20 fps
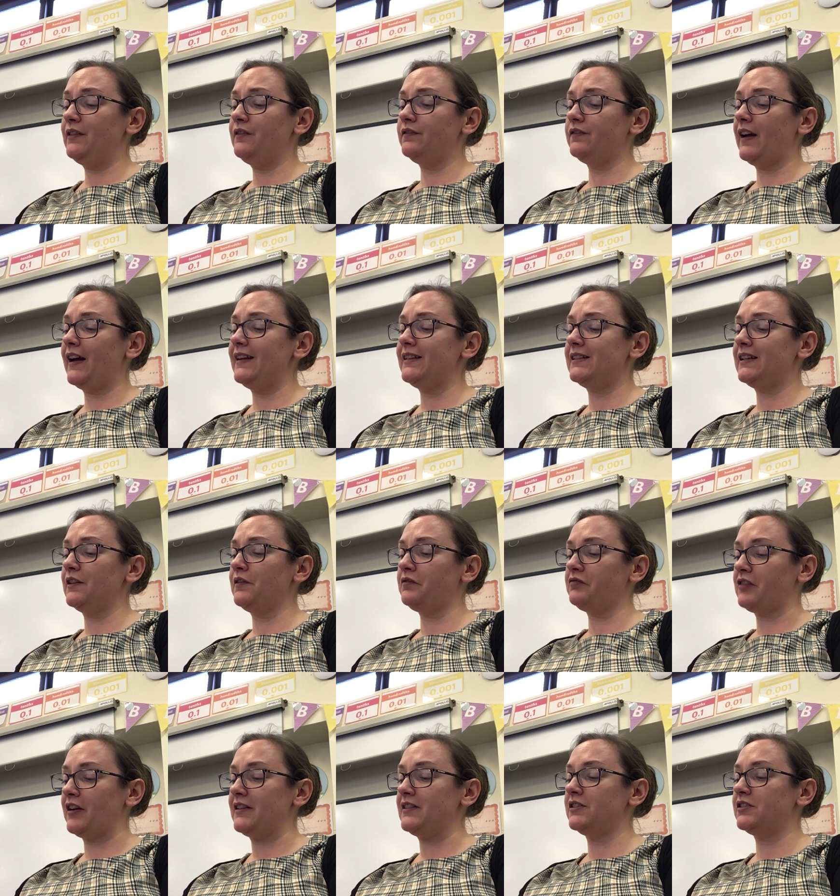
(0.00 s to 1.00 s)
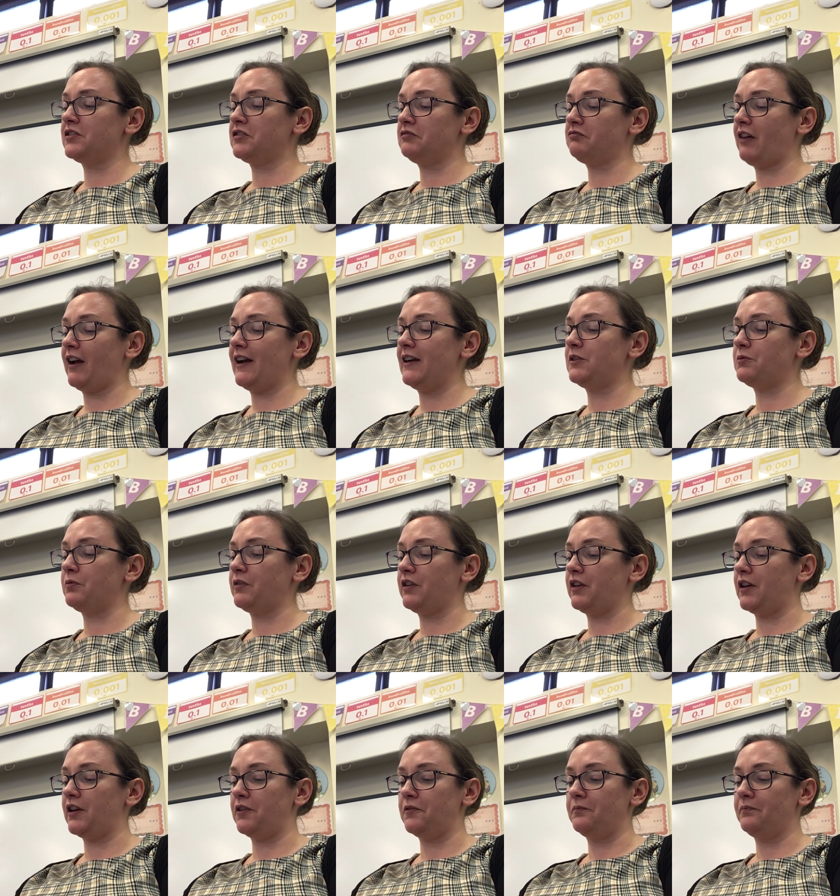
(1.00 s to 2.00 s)
inviting friends to ride with
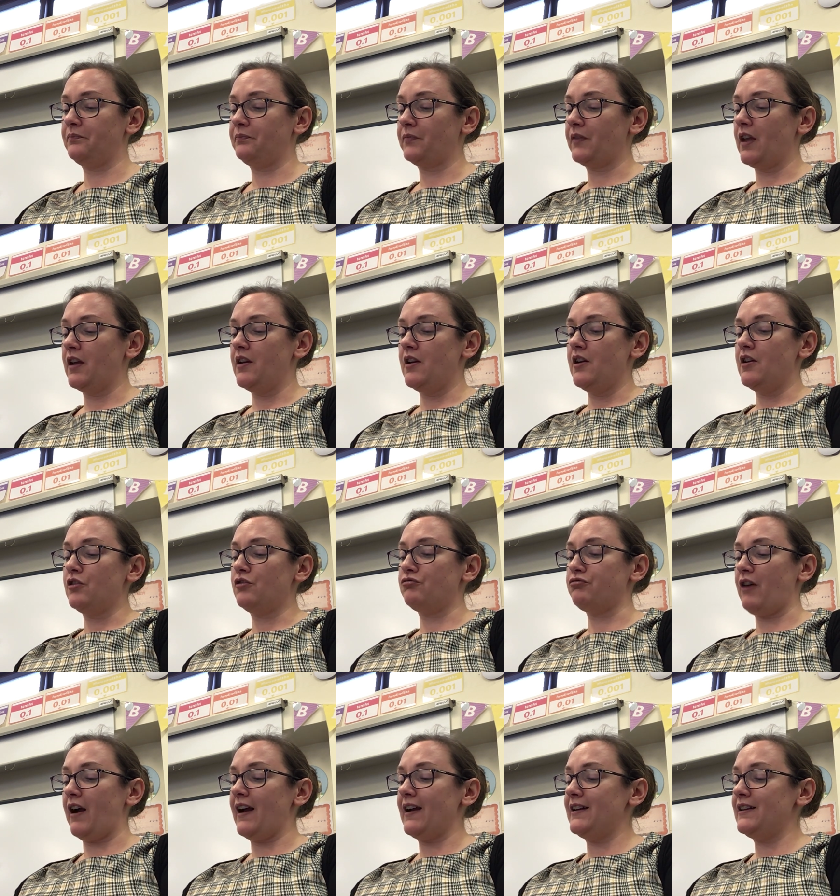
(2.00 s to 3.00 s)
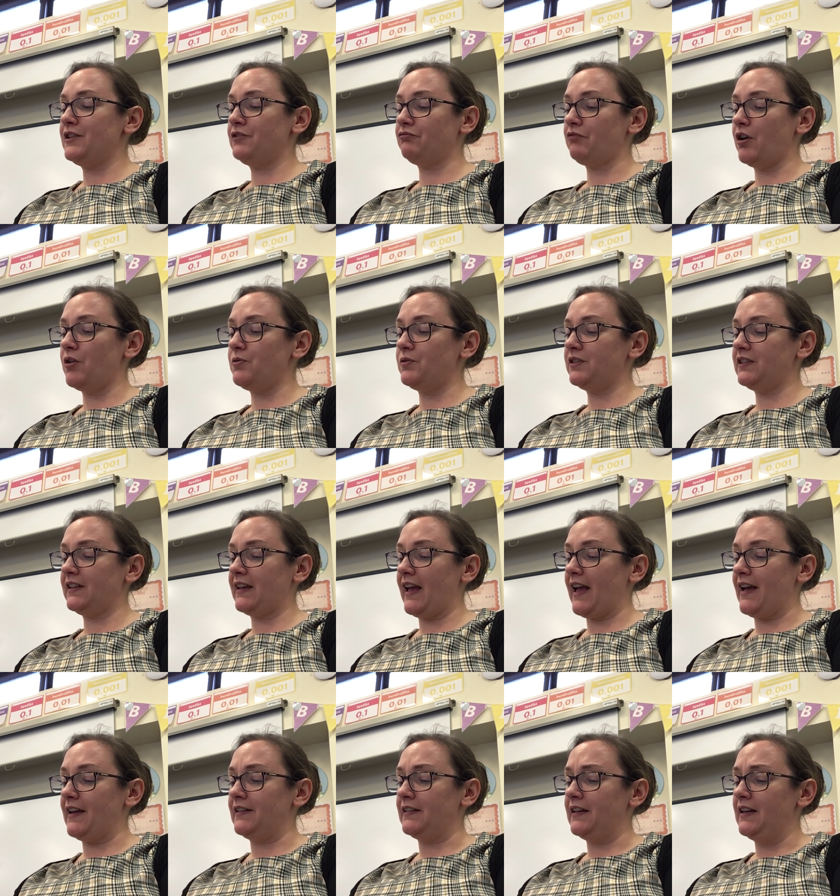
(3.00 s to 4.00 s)
you. Cries rose
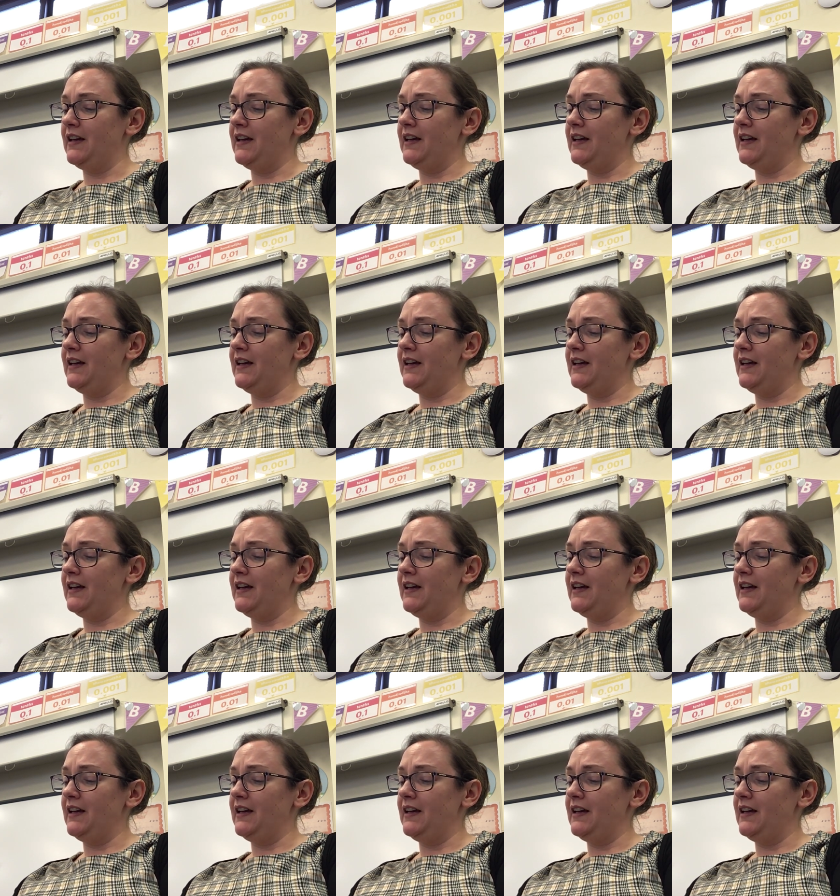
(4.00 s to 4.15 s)
again.